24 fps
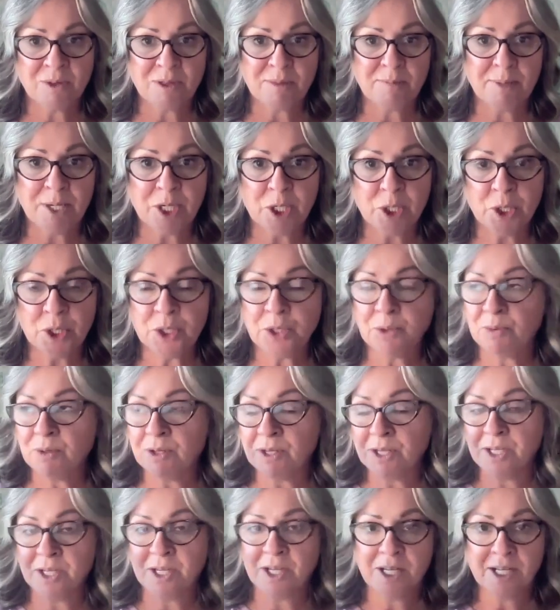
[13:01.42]
with a beard,
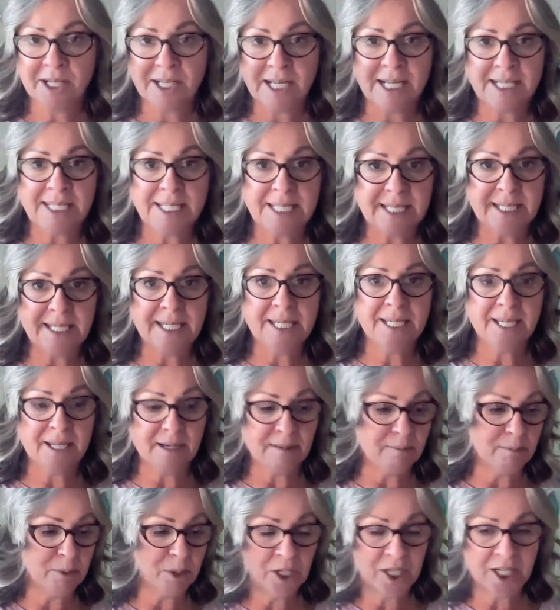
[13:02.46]
with a stick and
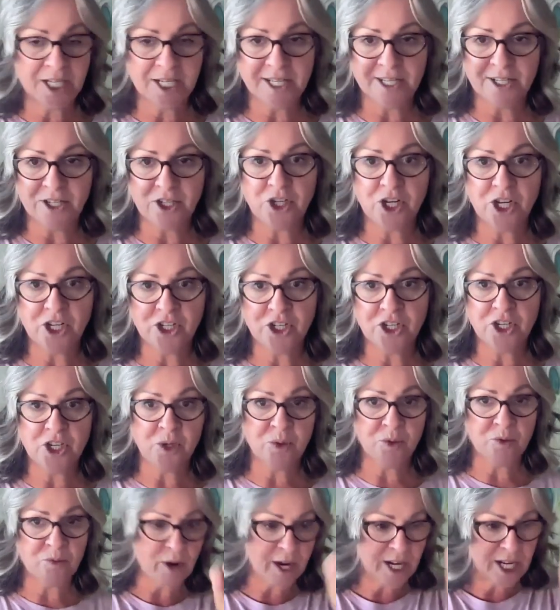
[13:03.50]
a book, and he's judging
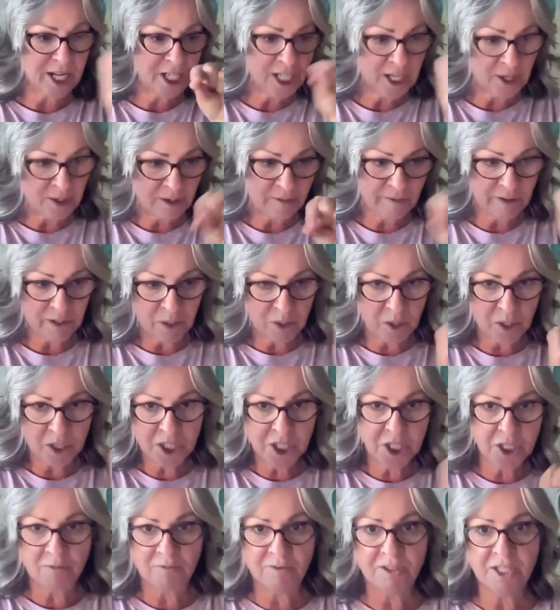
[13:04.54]
you and writing down every little
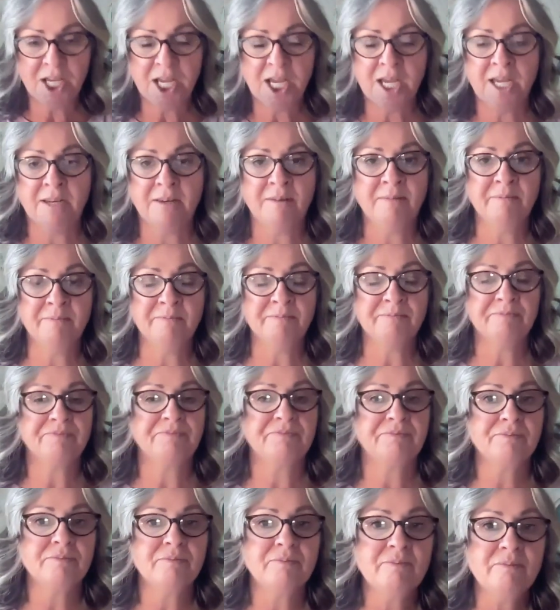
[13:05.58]
thing you've done,
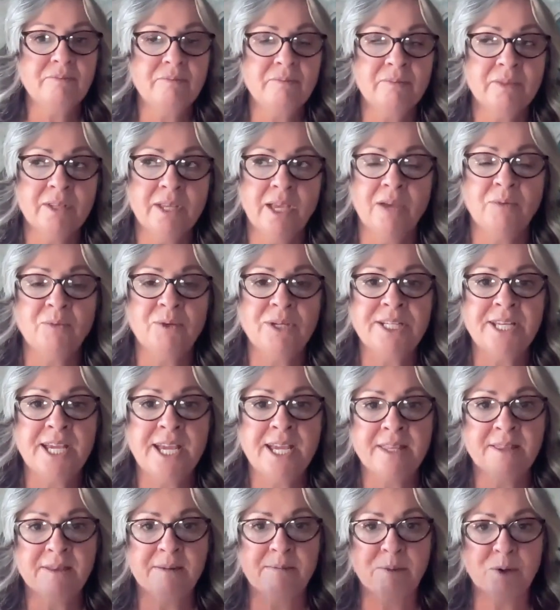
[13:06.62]
and we
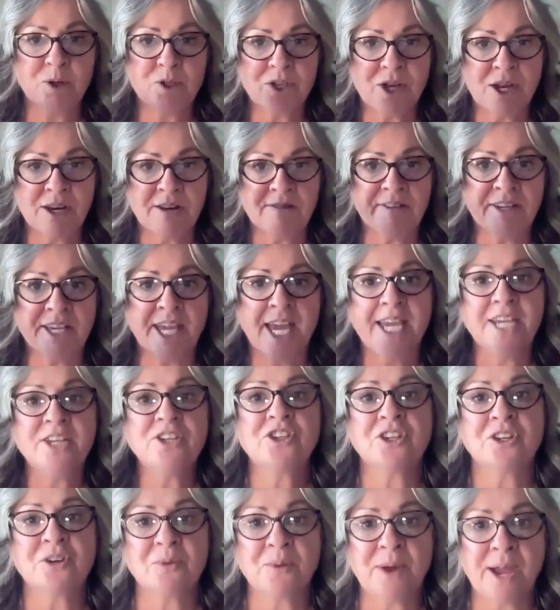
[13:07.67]
take the
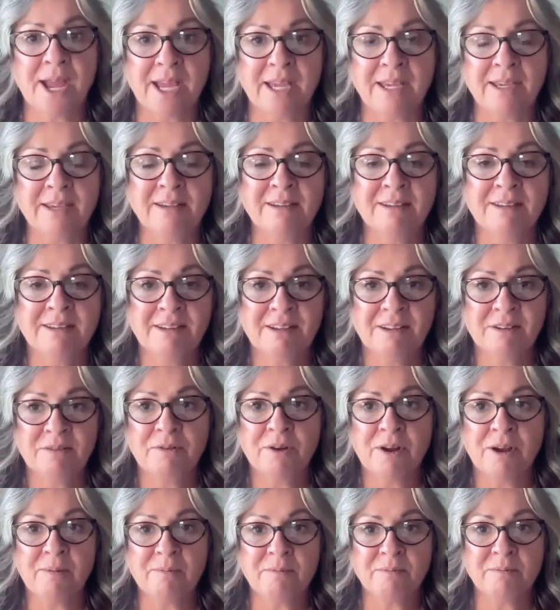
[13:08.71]
personification away
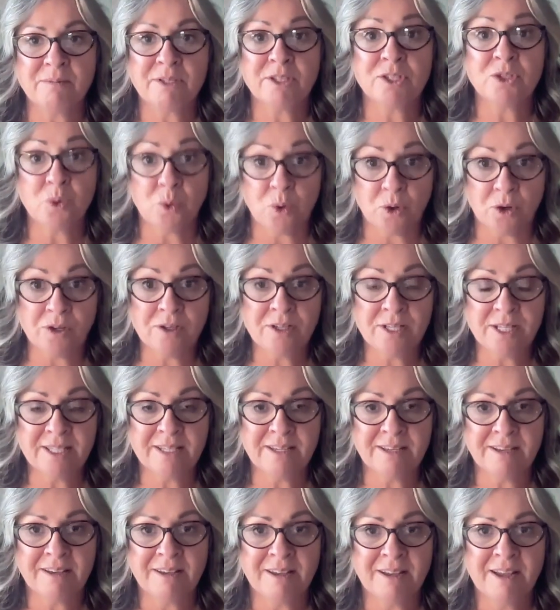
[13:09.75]
from
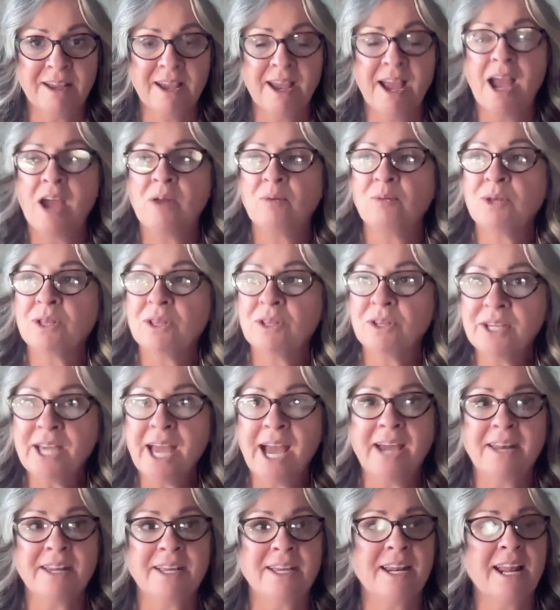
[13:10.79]
source, and we look
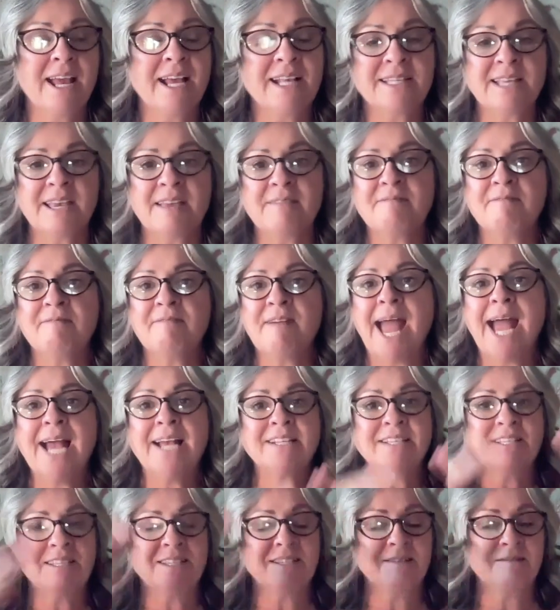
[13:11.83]
at it as a
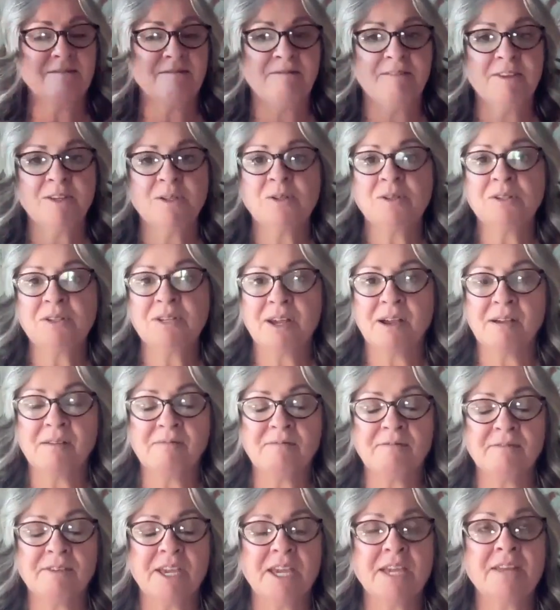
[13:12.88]
vast field
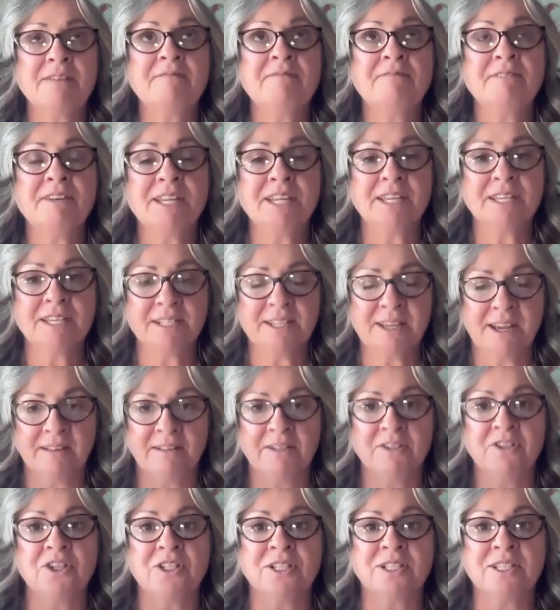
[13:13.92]
of infinite
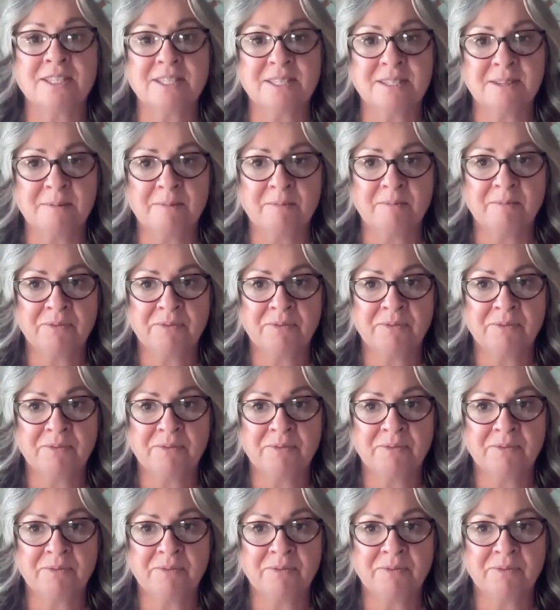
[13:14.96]
intelligence